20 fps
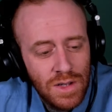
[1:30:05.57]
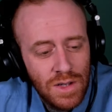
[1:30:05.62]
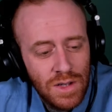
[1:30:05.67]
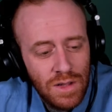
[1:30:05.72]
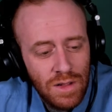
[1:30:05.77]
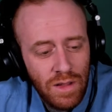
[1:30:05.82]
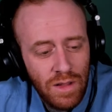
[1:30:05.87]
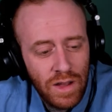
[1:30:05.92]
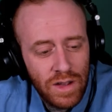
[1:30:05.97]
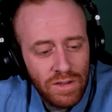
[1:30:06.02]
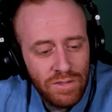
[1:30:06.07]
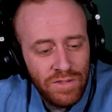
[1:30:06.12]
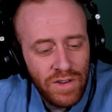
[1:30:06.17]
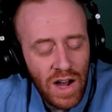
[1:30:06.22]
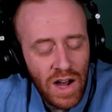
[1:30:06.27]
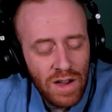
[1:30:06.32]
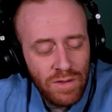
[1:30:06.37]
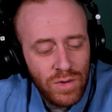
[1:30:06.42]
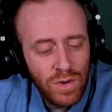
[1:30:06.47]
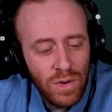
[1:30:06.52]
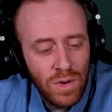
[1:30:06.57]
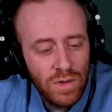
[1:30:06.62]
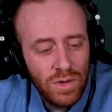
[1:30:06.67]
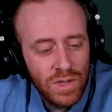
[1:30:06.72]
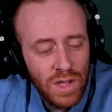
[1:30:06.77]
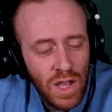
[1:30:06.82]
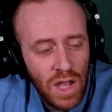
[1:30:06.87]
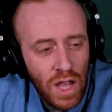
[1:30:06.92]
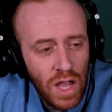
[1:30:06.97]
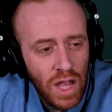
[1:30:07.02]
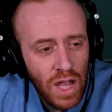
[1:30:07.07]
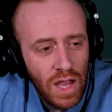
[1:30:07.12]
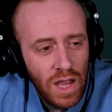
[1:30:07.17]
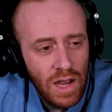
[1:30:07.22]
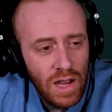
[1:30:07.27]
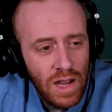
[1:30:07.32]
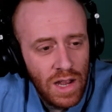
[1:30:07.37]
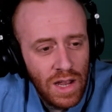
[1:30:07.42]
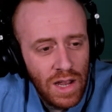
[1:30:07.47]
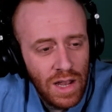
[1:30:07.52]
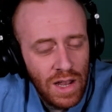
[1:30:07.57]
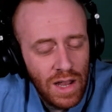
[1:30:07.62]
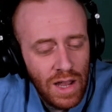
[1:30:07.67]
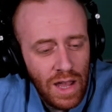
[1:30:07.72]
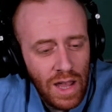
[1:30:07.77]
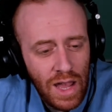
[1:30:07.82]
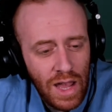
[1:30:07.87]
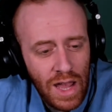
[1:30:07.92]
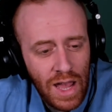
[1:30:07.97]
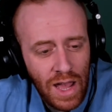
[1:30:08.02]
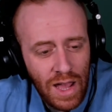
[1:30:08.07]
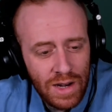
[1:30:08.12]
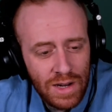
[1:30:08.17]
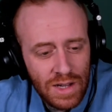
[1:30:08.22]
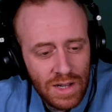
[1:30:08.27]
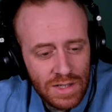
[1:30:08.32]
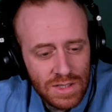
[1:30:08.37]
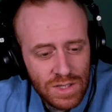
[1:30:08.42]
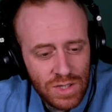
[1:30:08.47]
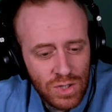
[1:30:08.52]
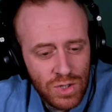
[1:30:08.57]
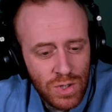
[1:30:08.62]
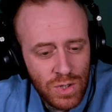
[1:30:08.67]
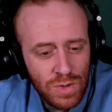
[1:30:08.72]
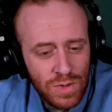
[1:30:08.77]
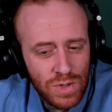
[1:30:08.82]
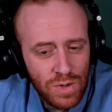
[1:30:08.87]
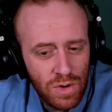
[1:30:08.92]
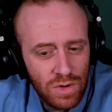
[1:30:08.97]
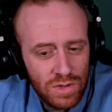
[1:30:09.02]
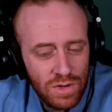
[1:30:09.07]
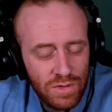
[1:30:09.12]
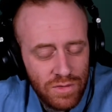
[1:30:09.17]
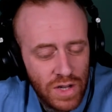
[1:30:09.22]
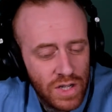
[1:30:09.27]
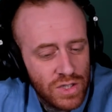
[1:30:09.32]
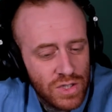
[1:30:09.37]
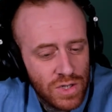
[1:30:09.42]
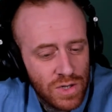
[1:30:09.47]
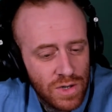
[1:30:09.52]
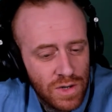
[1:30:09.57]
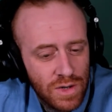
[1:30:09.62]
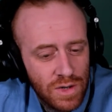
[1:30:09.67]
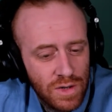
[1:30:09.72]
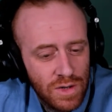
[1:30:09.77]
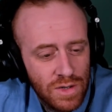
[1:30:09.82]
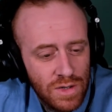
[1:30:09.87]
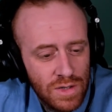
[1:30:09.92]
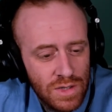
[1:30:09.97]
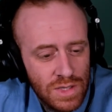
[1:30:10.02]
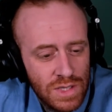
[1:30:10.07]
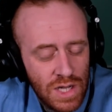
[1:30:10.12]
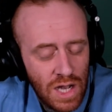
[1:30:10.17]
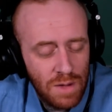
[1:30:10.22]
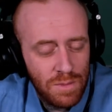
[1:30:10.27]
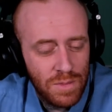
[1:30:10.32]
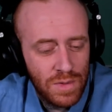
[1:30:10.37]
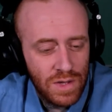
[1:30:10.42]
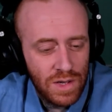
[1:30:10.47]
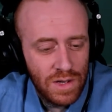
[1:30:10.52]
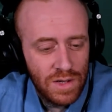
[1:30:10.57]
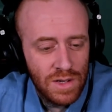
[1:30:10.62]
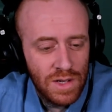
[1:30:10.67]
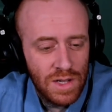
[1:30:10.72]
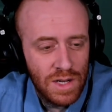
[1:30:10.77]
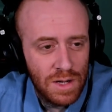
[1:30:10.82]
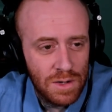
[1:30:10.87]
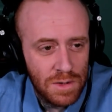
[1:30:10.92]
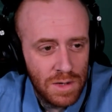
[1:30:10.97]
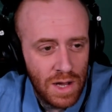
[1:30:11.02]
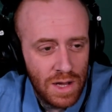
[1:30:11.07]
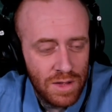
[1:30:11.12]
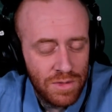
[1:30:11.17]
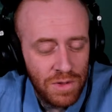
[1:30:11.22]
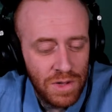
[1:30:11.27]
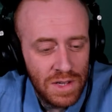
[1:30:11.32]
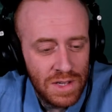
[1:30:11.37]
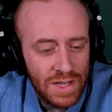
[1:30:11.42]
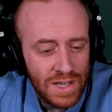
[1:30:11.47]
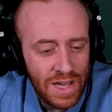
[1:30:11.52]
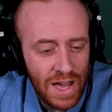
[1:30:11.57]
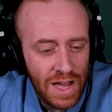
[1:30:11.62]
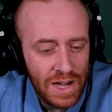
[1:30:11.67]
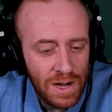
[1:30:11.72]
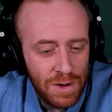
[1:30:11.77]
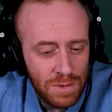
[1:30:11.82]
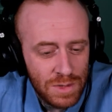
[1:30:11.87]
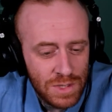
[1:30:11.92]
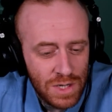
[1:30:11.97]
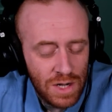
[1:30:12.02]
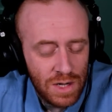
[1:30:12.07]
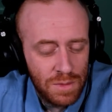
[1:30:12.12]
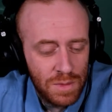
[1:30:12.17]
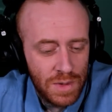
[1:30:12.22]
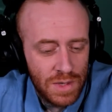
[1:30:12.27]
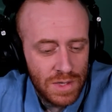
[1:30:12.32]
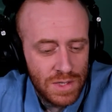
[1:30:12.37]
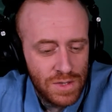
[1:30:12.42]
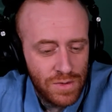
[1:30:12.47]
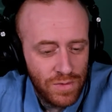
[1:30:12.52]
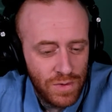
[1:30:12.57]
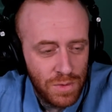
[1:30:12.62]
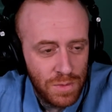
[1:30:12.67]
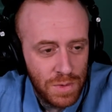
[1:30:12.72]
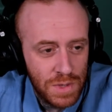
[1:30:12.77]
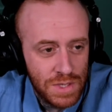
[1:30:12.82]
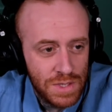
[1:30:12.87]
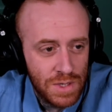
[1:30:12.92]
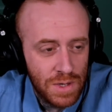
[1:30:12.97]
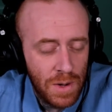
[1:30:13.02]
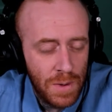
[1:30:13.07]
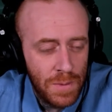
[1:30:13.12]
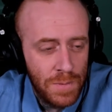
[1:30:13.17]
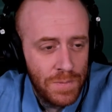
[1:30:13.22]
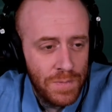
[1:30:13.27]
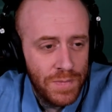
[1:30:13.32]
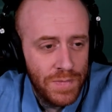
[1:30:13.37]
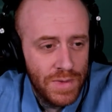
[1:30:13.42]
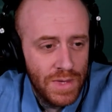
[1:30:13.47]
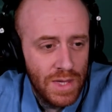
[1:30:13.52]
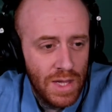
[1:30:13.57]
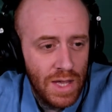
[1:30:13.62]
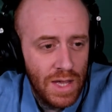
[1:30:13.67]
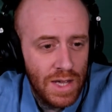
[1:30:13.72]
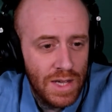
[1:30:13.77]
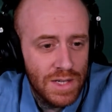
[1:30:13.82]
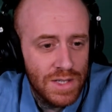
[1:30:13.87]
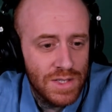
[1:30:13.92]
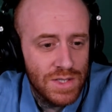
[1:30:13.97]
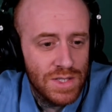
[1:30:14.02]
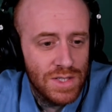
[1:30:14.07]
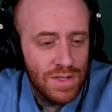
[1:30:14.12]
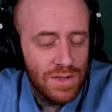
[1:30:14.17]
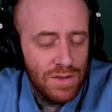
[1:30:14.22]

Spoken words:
like a 5-year-old, and it's the choose your own adventure type thing. And I think Kat and I were talking about this a few weeks ago, is